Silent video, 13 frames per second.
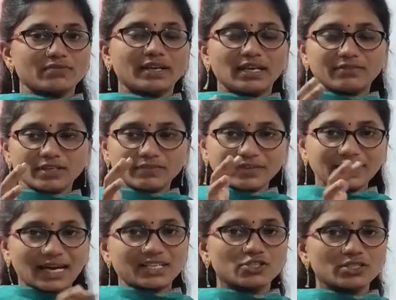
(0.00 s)
Whenever we
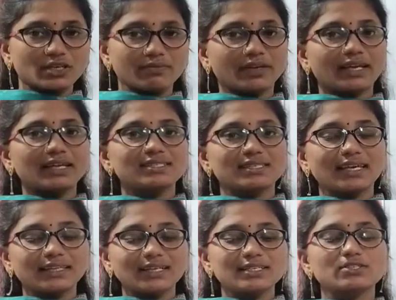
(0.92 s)
touch them, we can
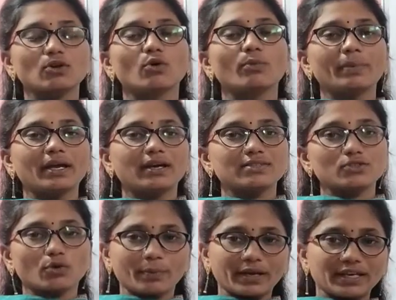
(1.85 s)
see that
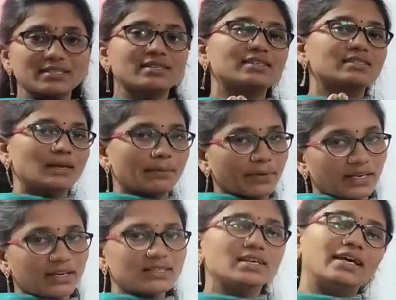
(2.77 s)
soapiness and
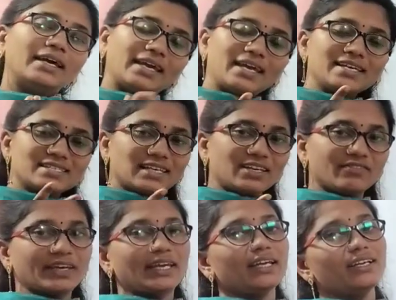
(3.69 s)
slipperiness, easily
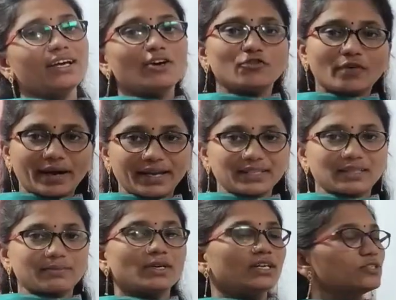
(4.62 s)
we can find
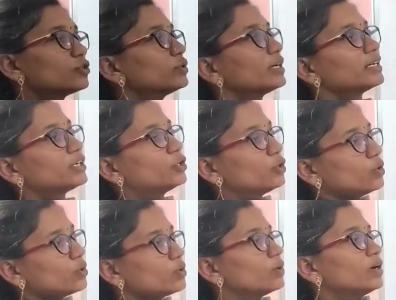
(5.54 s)
them. So the
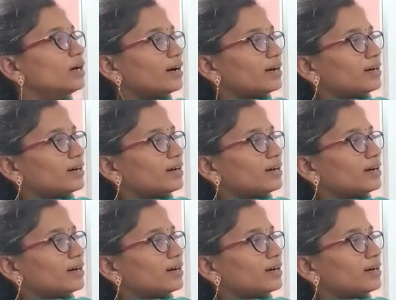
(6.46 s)
two